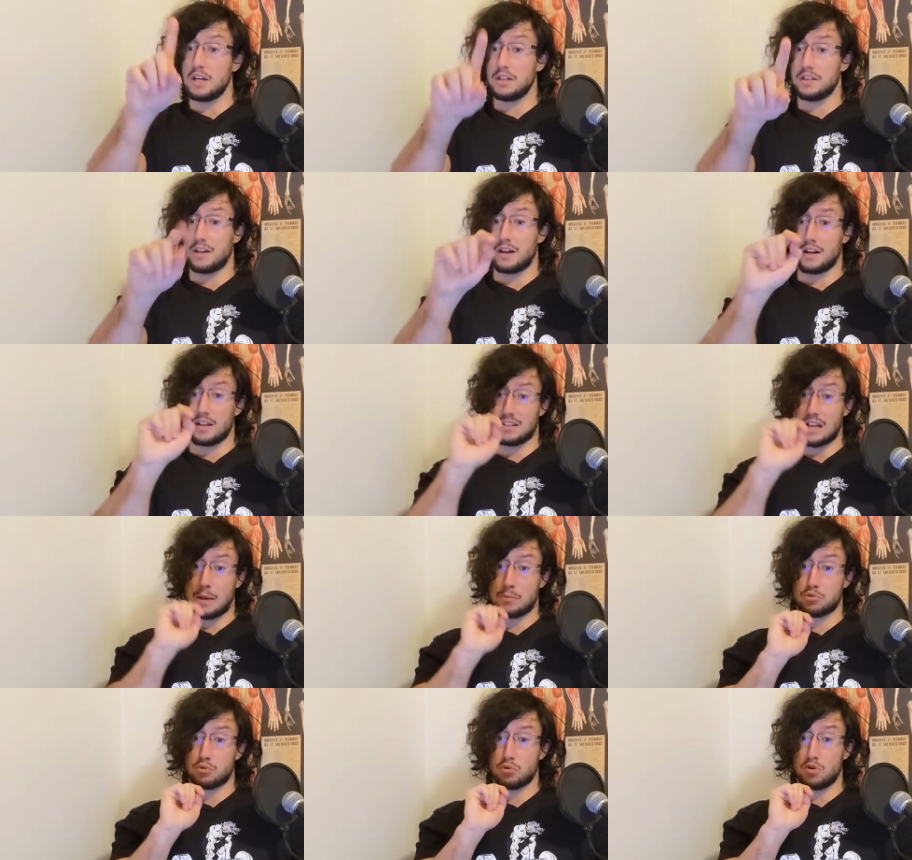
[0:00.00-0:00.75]
That is
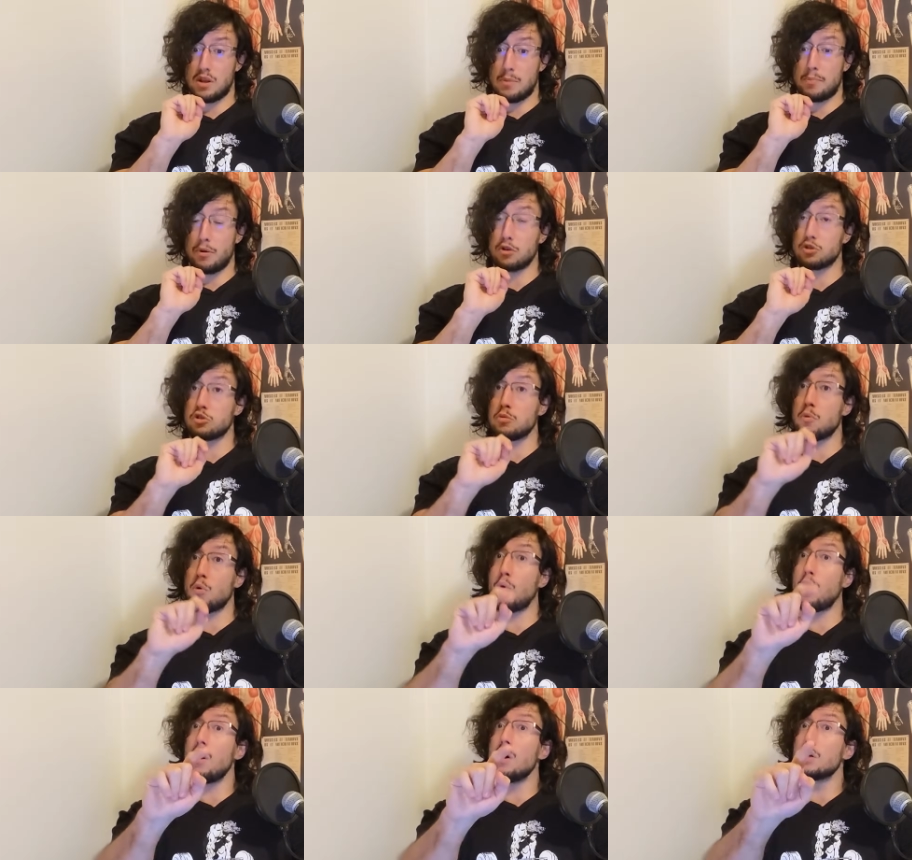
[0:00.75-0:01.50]
absolutely
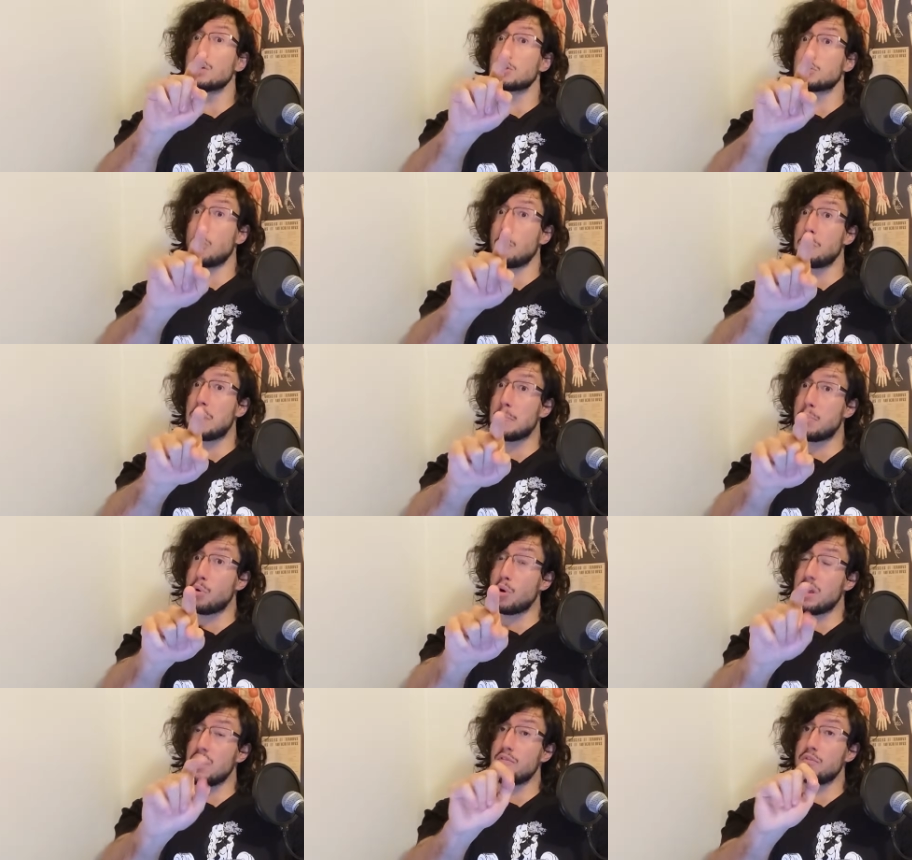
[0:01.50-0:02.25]
possible. Some
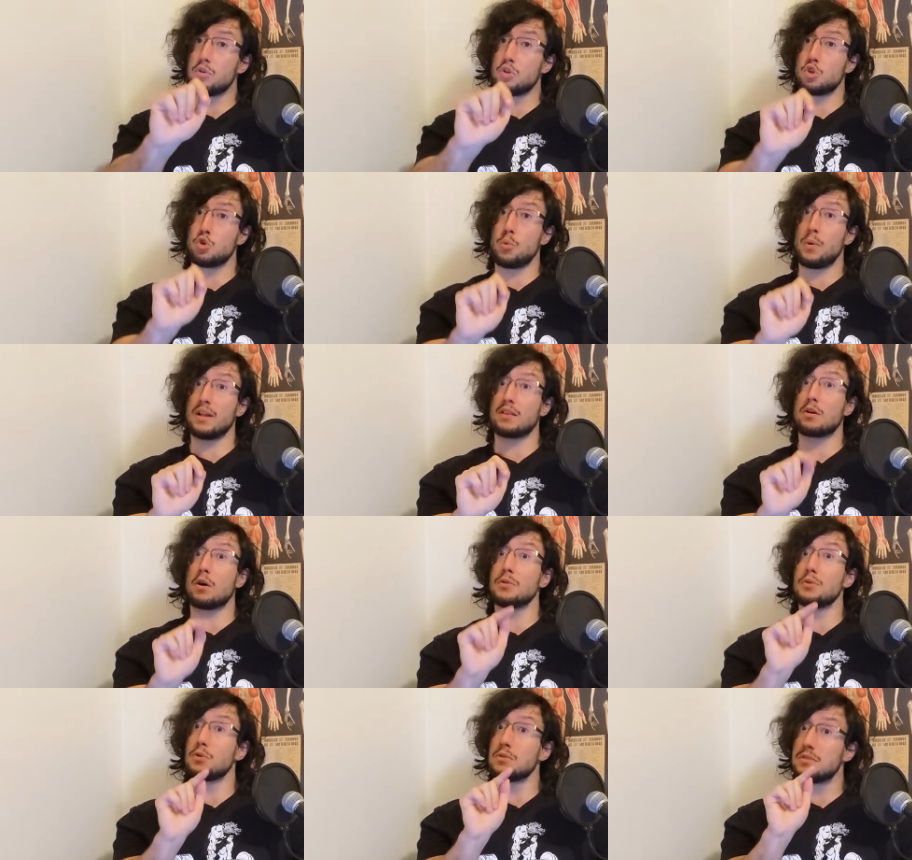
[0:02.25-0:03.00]
people even do
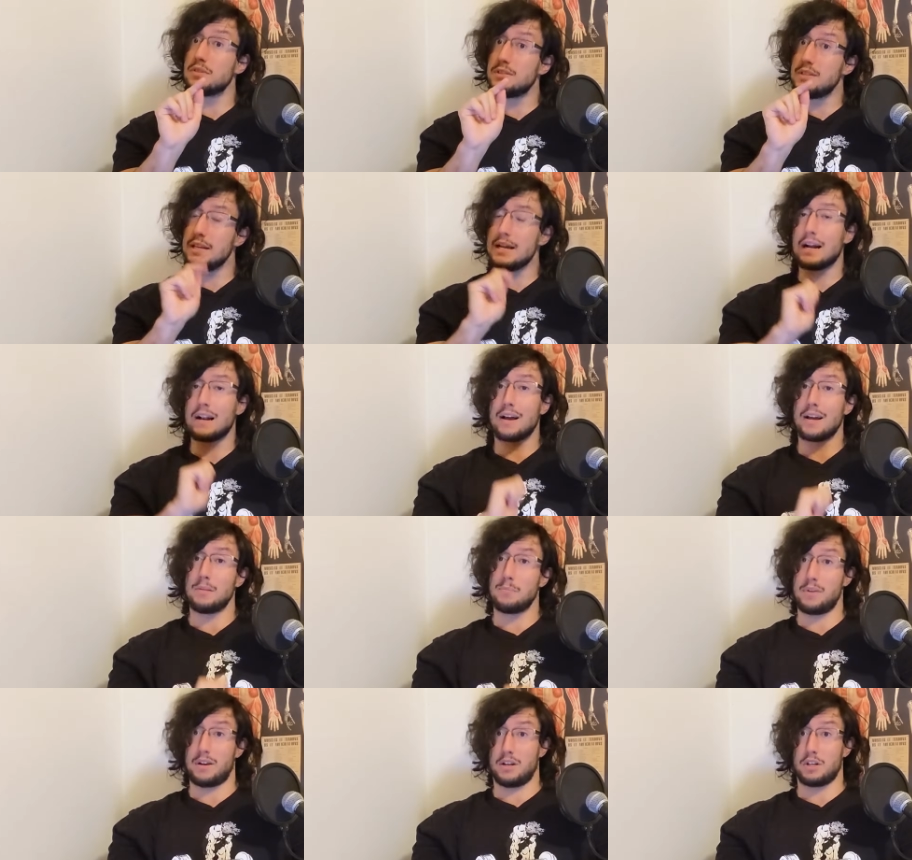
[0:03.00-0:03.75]
it on a
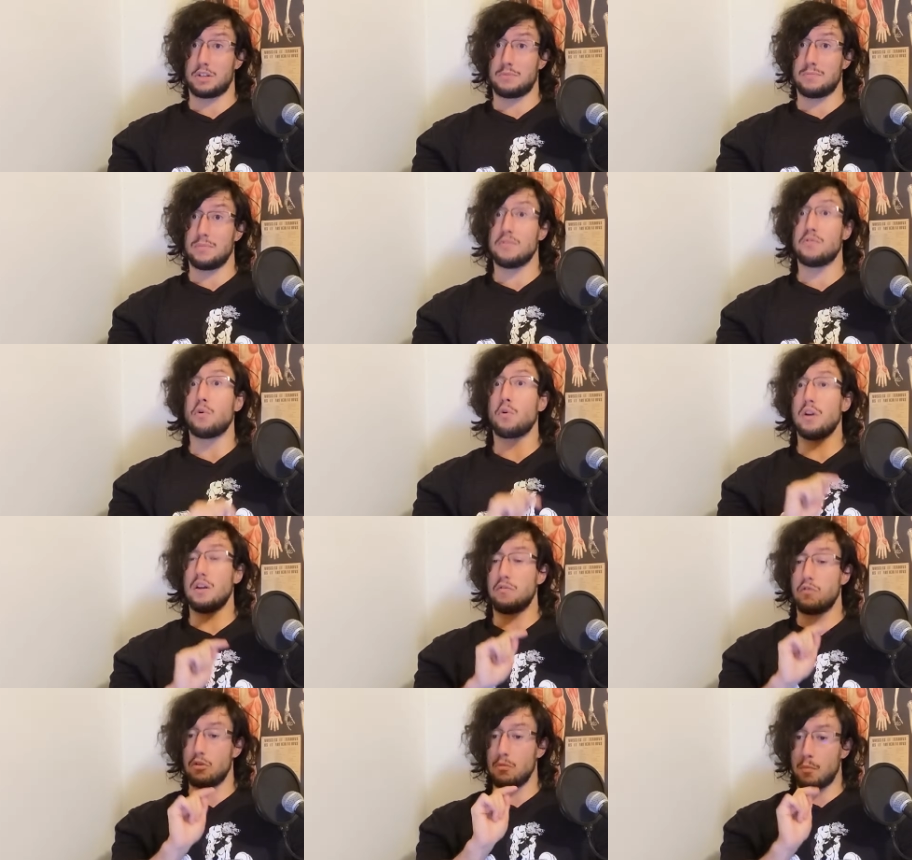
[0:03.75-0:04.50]
decline bench
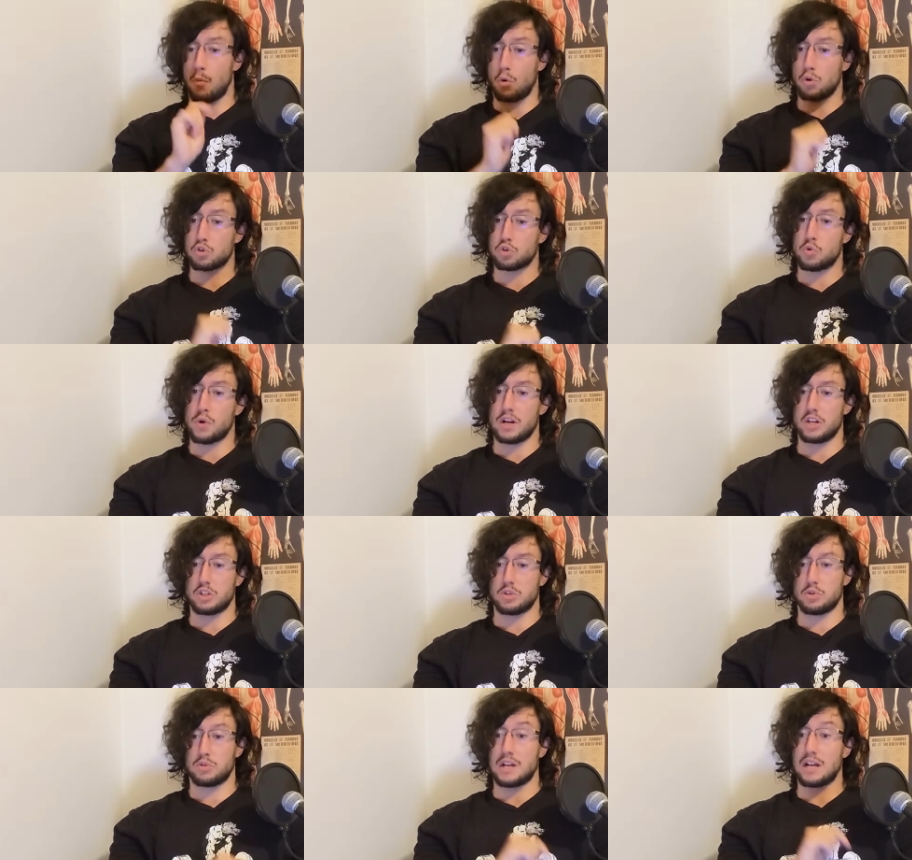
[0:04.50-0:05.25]
for even more
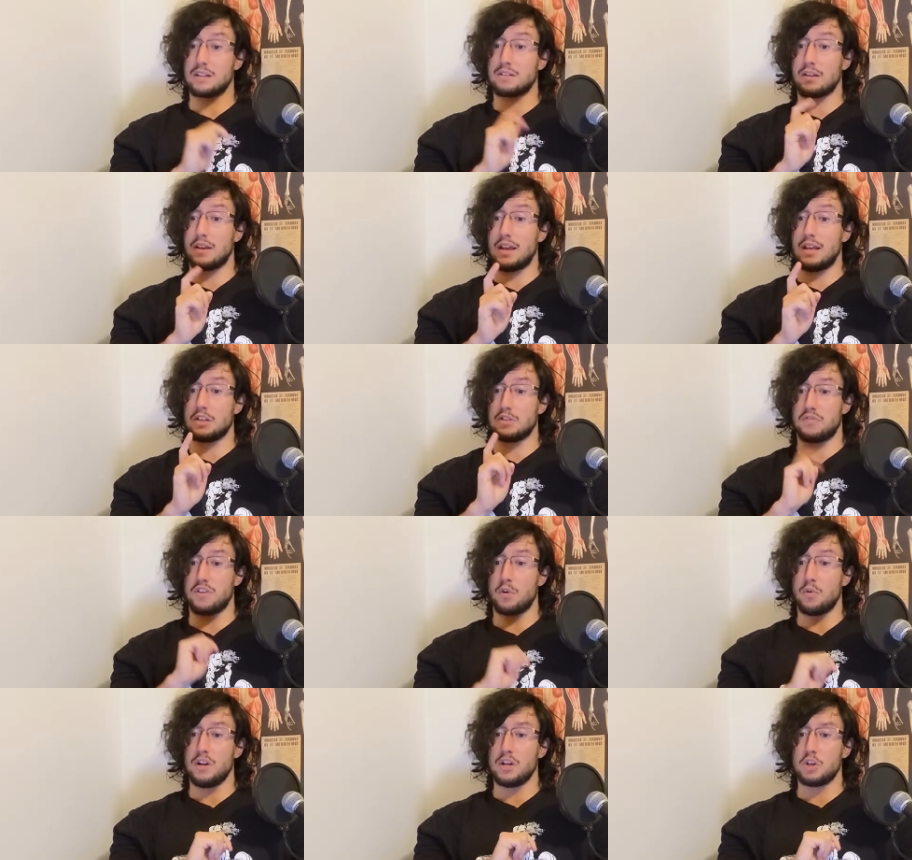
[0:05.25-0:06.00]
stretch. So that is
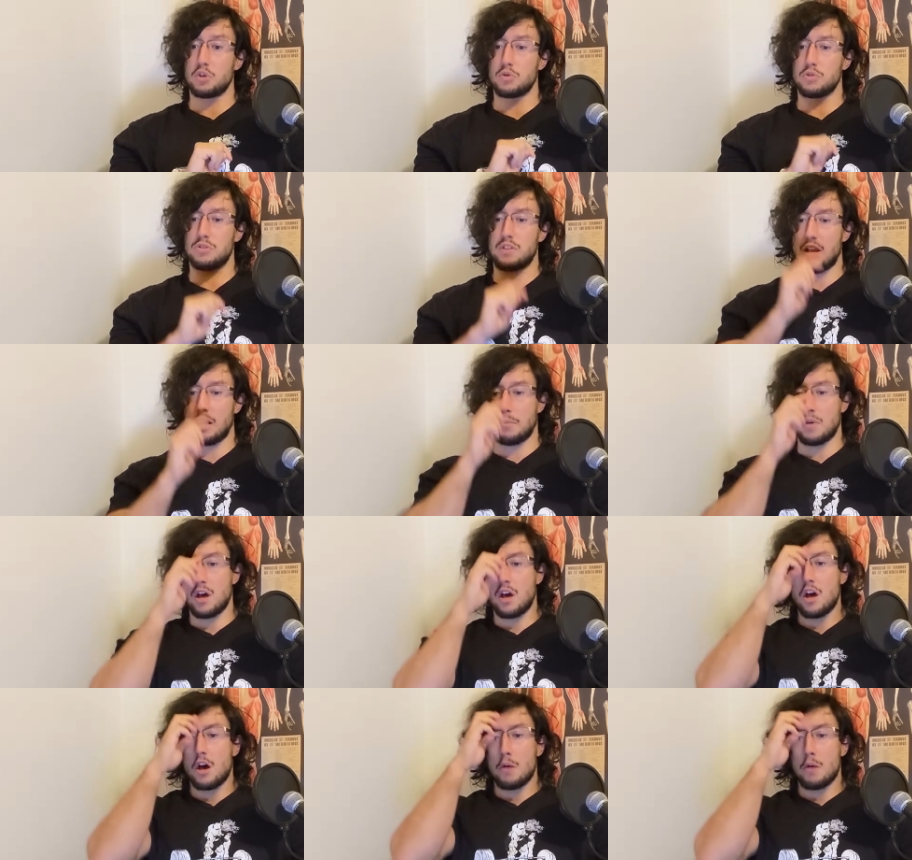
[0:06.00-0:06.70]
very interesting.